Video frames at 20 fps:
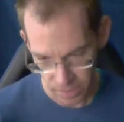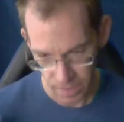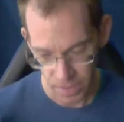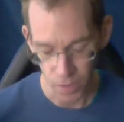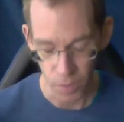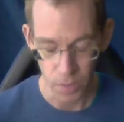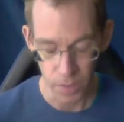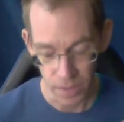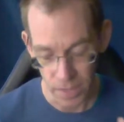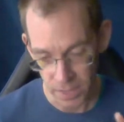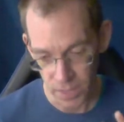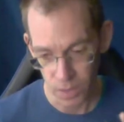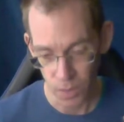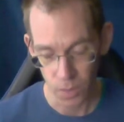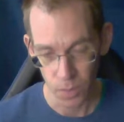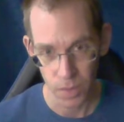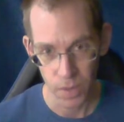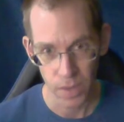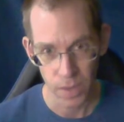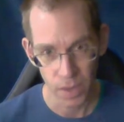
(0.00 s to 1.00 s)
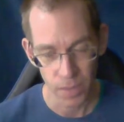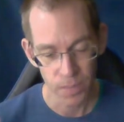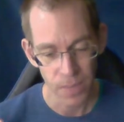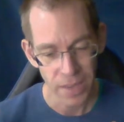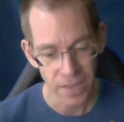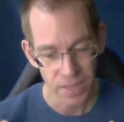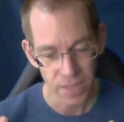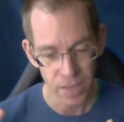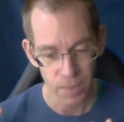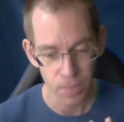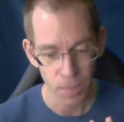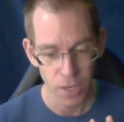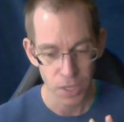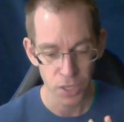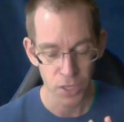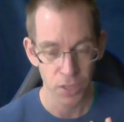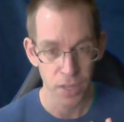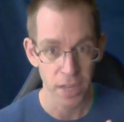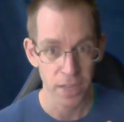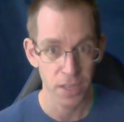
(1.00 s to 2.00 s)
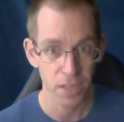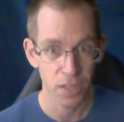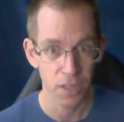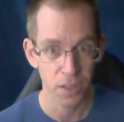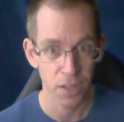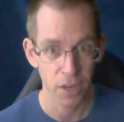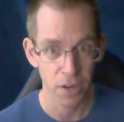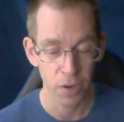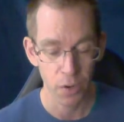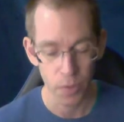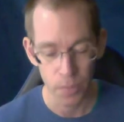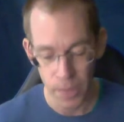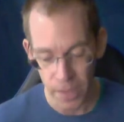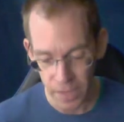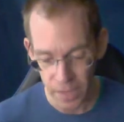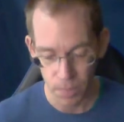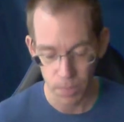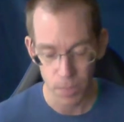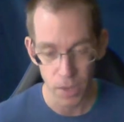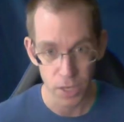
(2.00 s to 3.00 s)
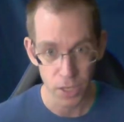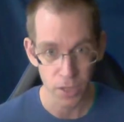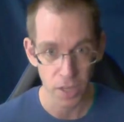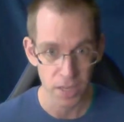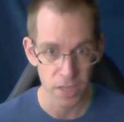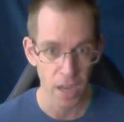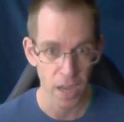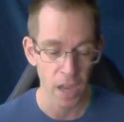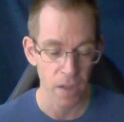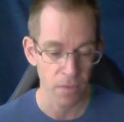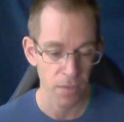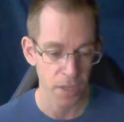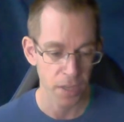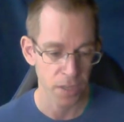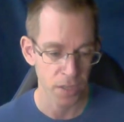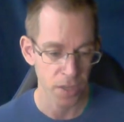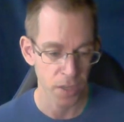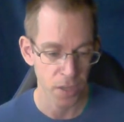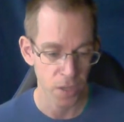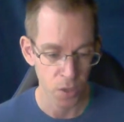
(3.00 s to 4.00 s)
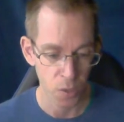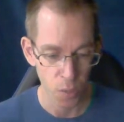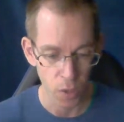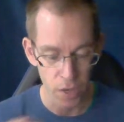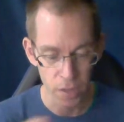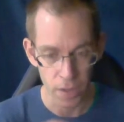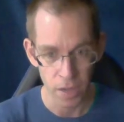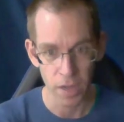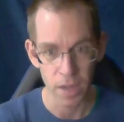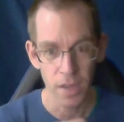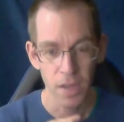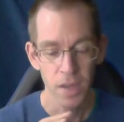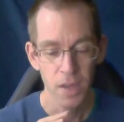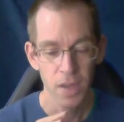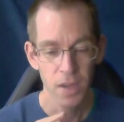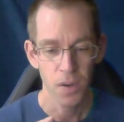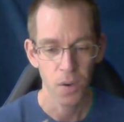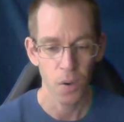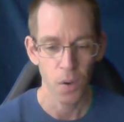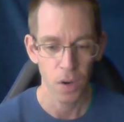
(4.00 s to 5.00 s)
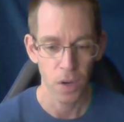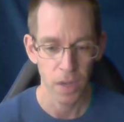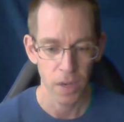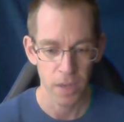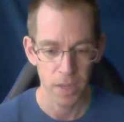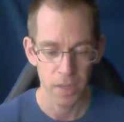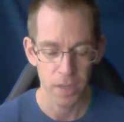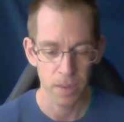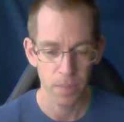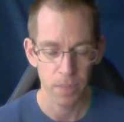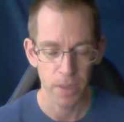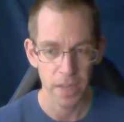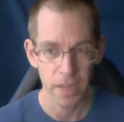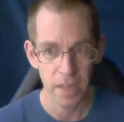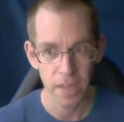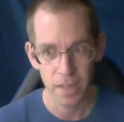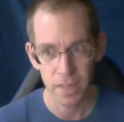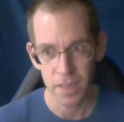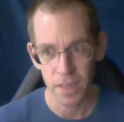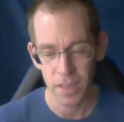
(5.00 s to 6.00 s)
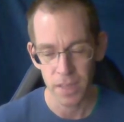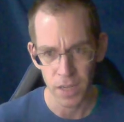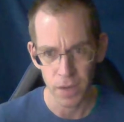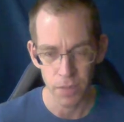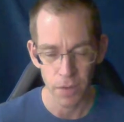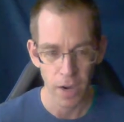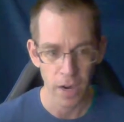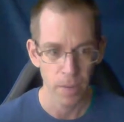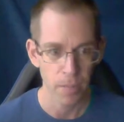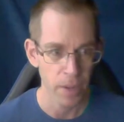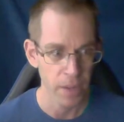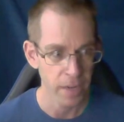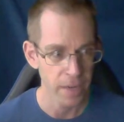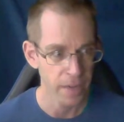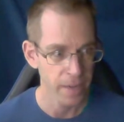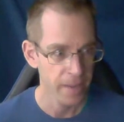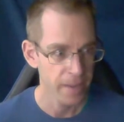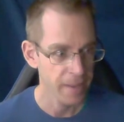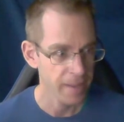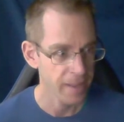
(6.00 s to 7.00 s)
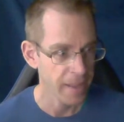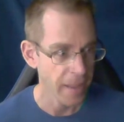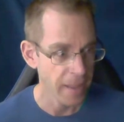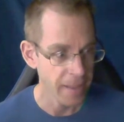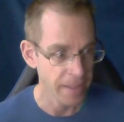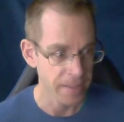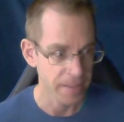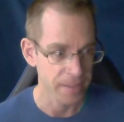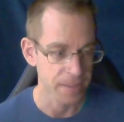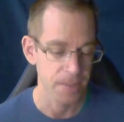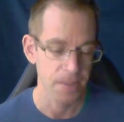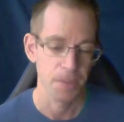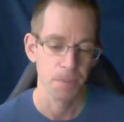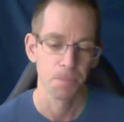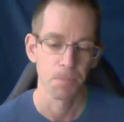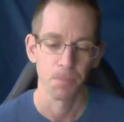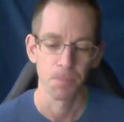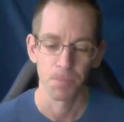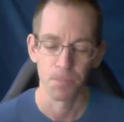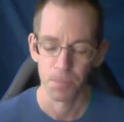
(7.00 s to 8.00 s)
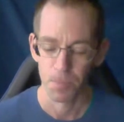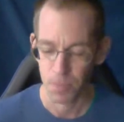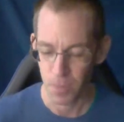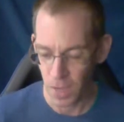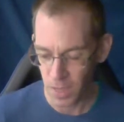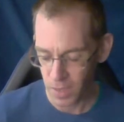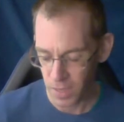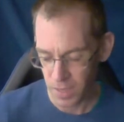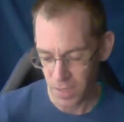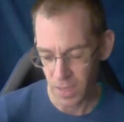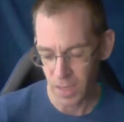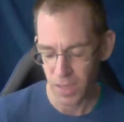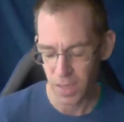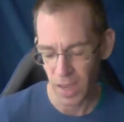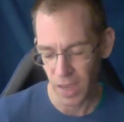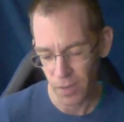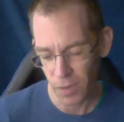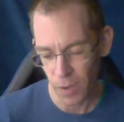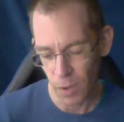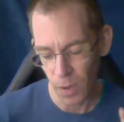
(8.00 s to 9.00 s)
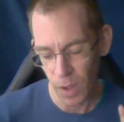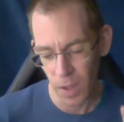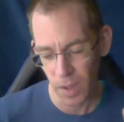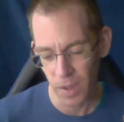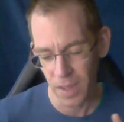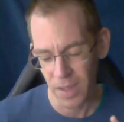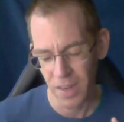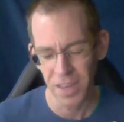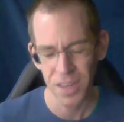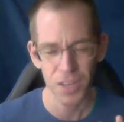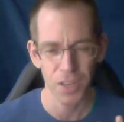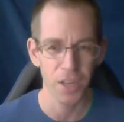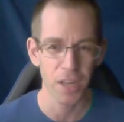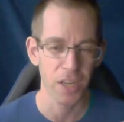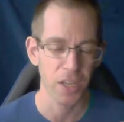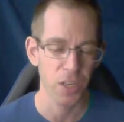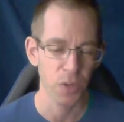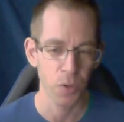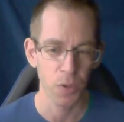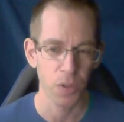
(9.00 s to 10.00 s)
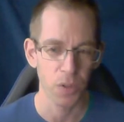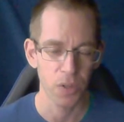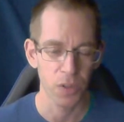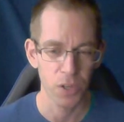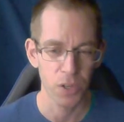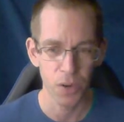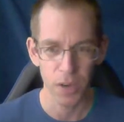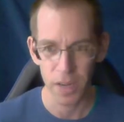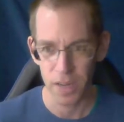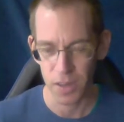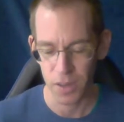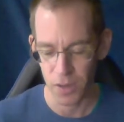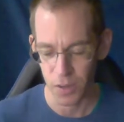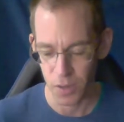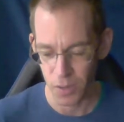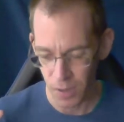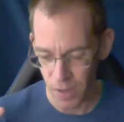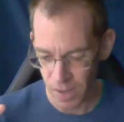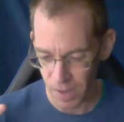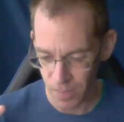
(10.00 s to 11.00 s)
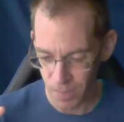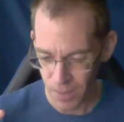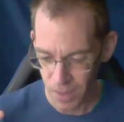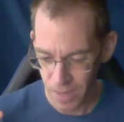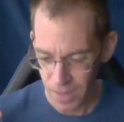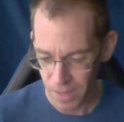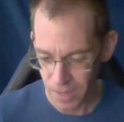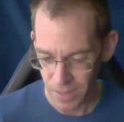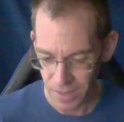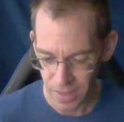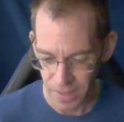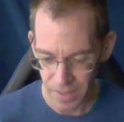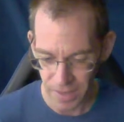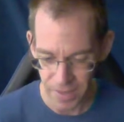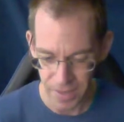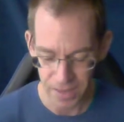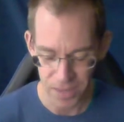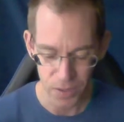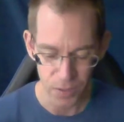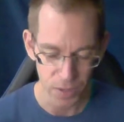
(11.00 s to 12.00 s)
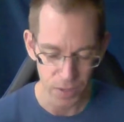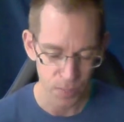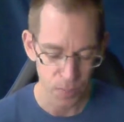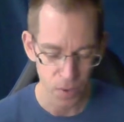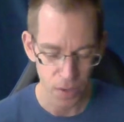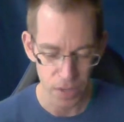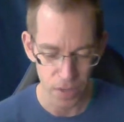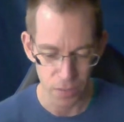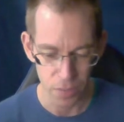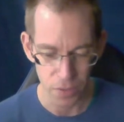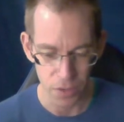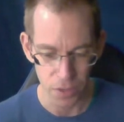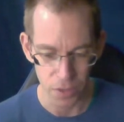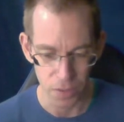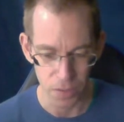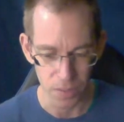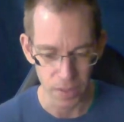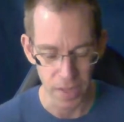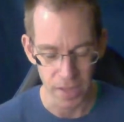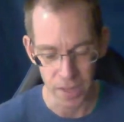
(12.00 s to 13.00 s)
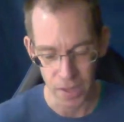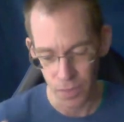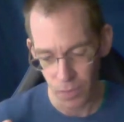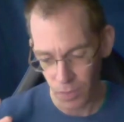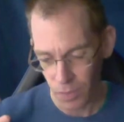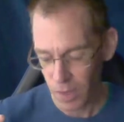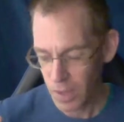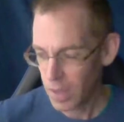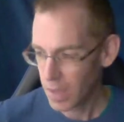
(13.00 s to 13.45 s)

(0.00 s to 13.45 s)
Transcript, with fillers: you know, that's a, it makes it much less clear. It would make it much less obvious to you where the organism begins and the environment ends. And this is kind of a, an intellectual trick to um, get into his point of view. Like if